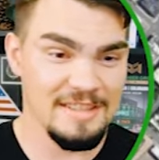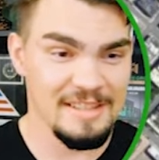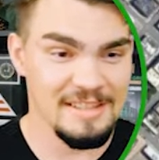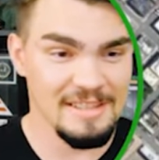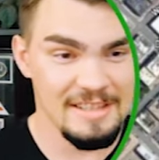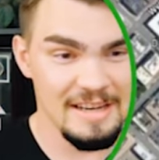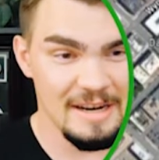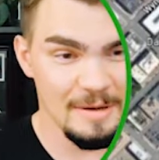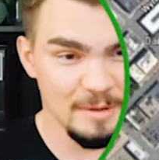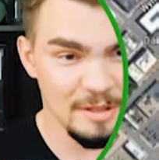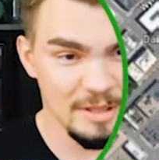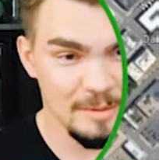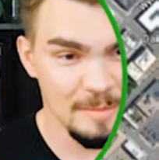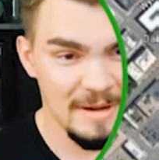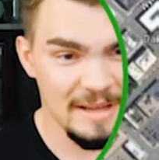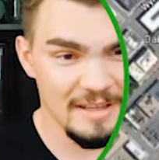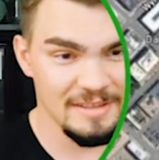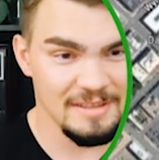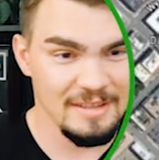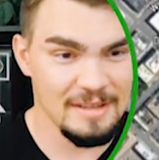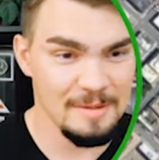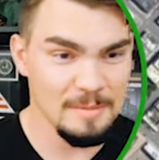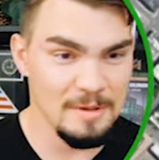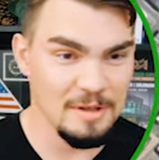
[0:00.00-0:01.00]
to see how much mass
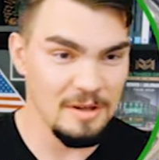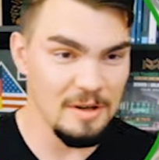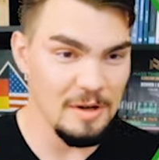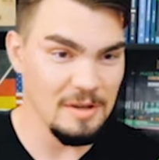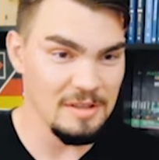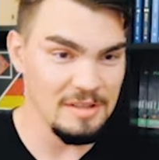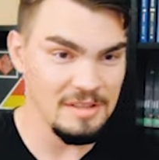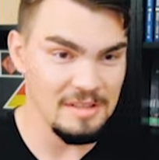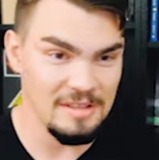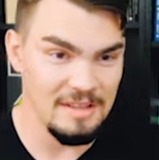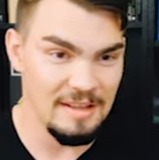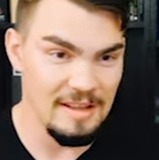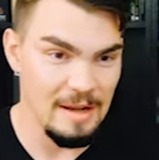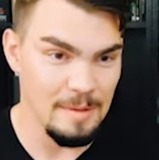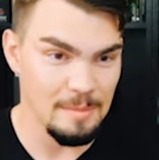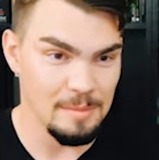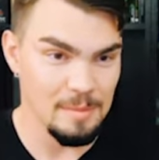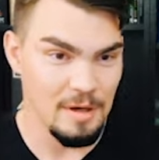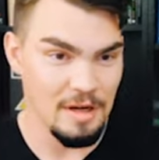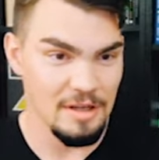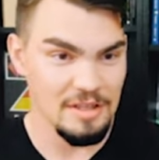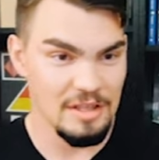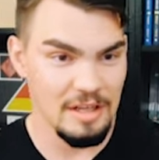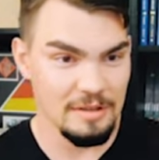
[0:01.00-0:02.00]
timber goes into that
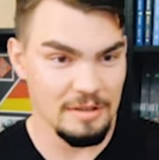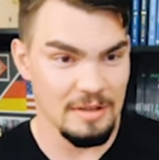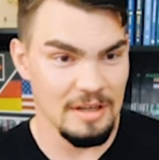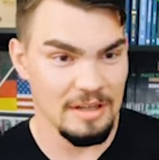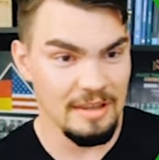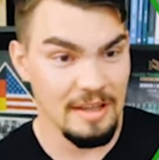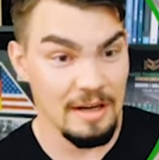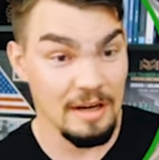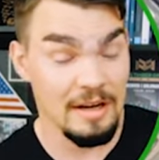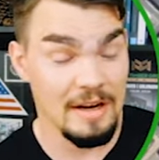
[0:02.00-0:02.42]
project right there.